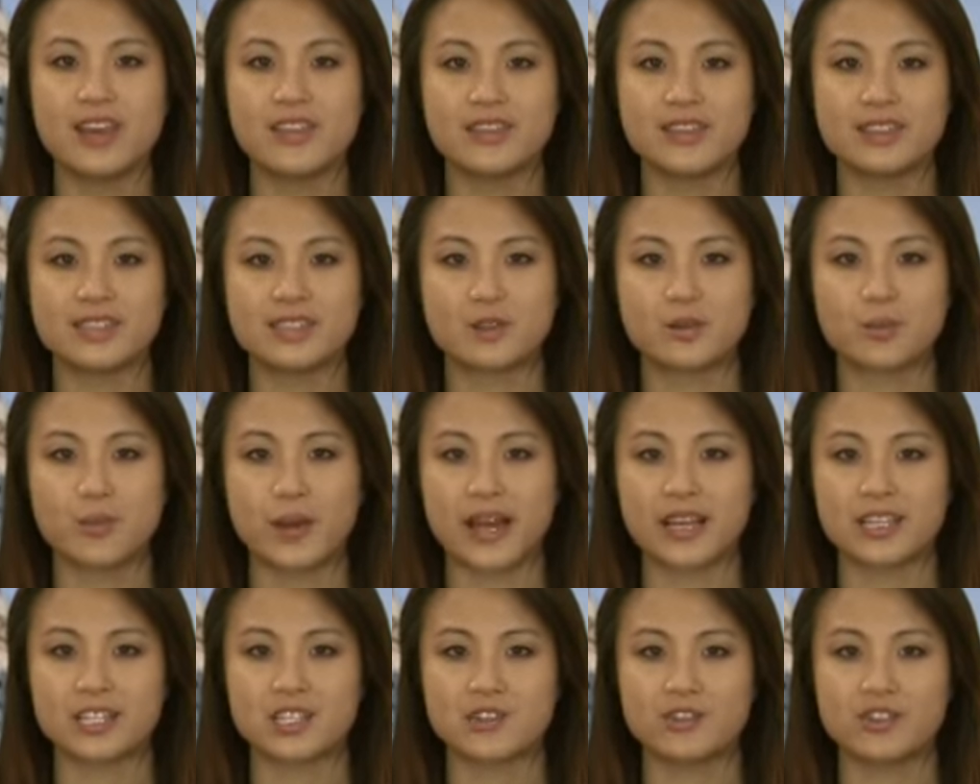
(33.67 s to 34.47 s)
This
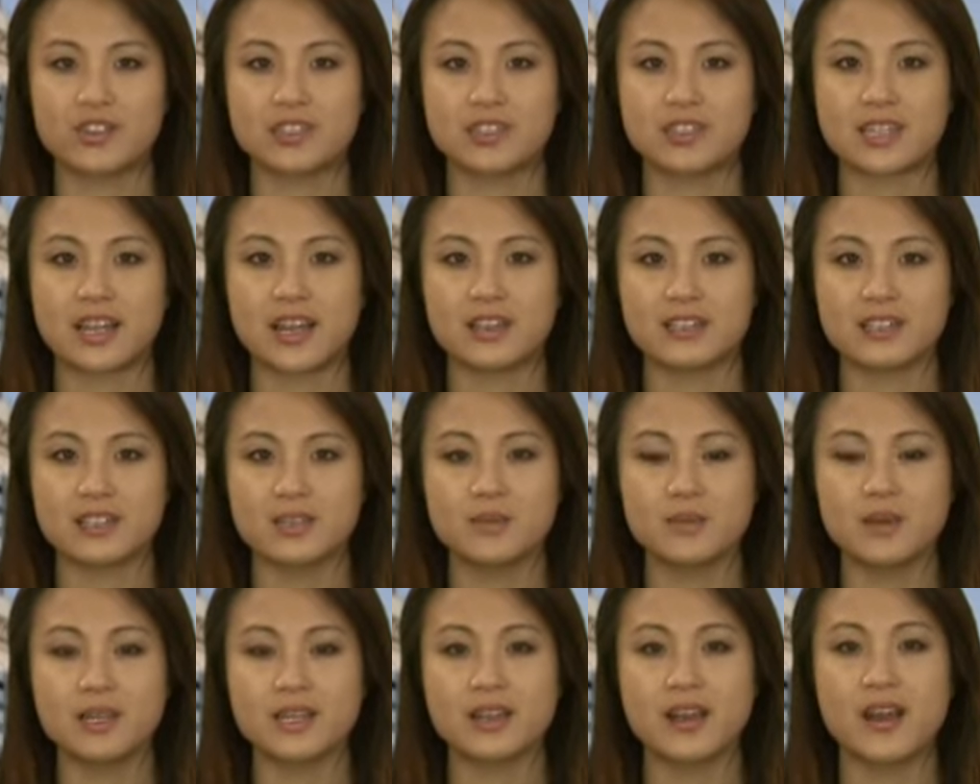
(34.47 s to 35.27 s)
surpassed Street's
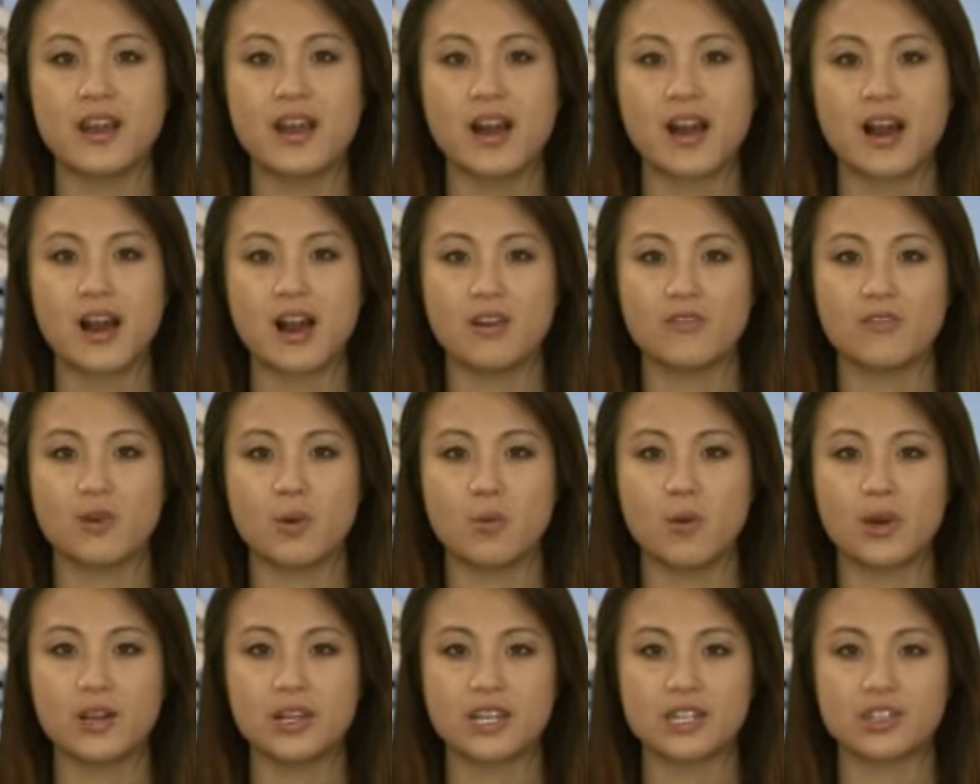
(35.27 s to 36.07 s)
estimate of
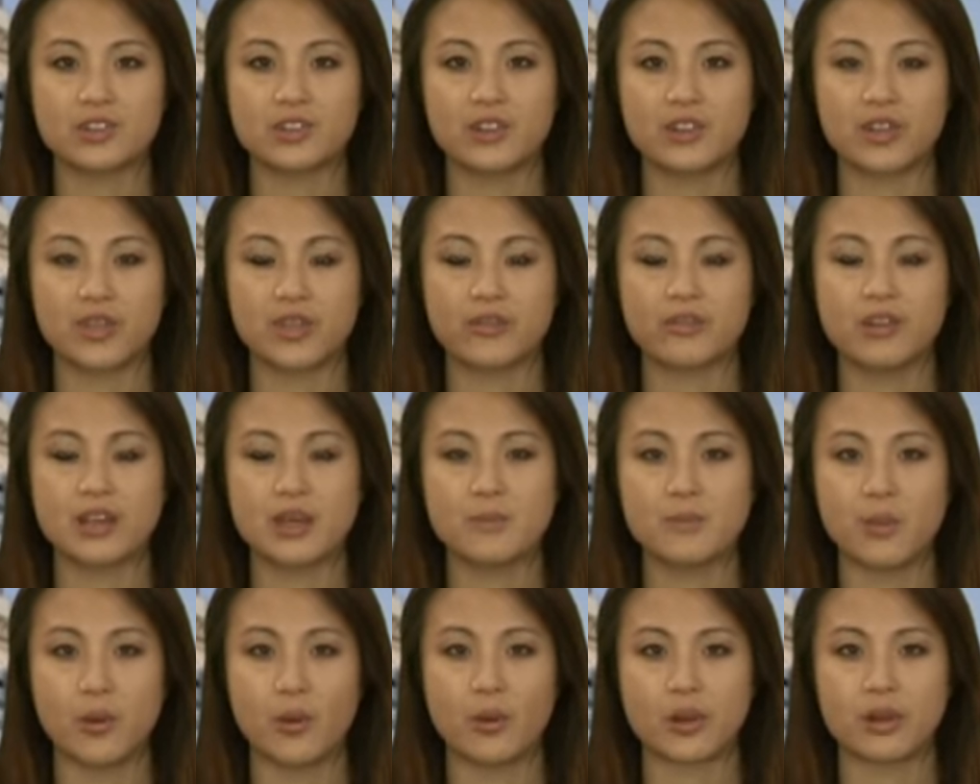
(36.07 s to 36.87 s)

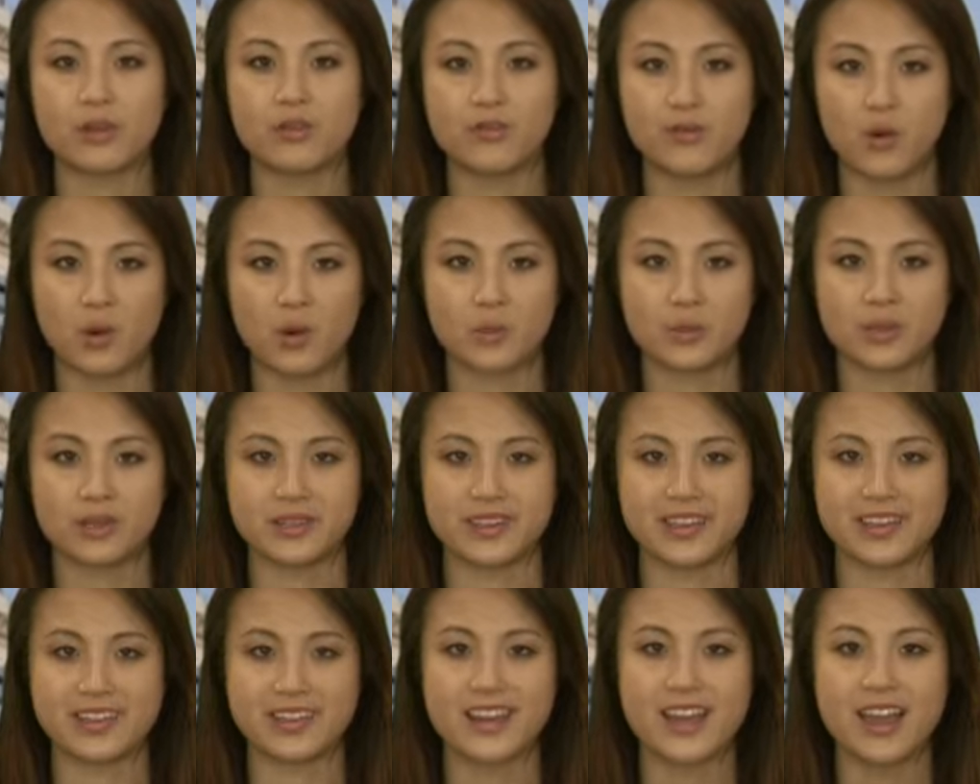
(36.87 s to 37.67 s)
$103.4
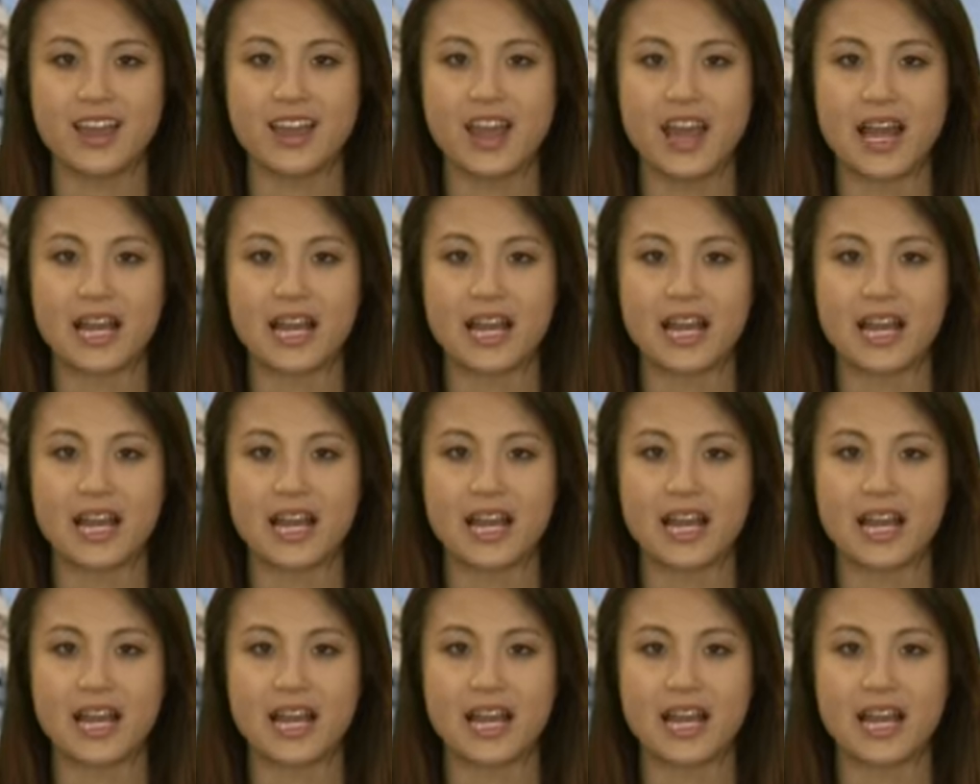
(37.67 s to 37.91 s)
million.